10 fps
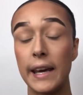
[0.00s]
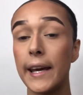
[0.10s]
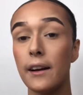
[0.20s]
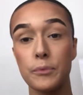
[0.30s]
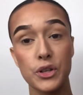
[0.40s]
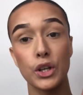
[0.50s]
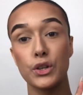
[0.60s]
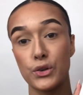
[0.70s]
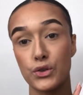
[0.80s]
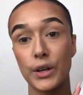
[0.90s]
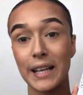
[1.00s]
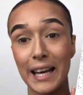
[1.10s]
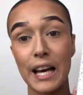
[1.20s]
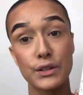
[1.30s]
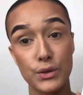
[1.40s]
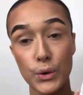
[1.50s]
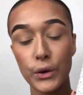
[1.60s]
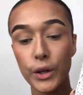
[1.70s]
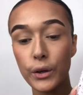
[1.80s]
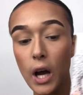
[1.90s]
Here, I'm just gonna do strictly a
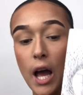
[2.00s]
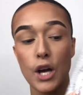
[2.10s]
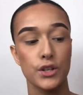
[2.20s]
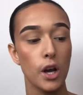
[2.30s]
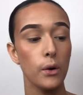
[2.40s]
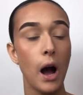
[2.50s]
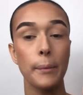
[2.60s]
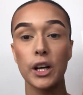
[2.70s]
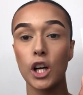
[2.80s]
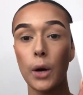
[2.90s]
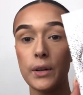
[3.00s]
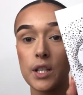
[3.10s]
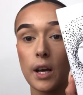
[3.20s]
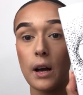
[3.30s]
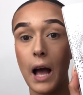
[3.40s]
tutorial. So I'm gonna go into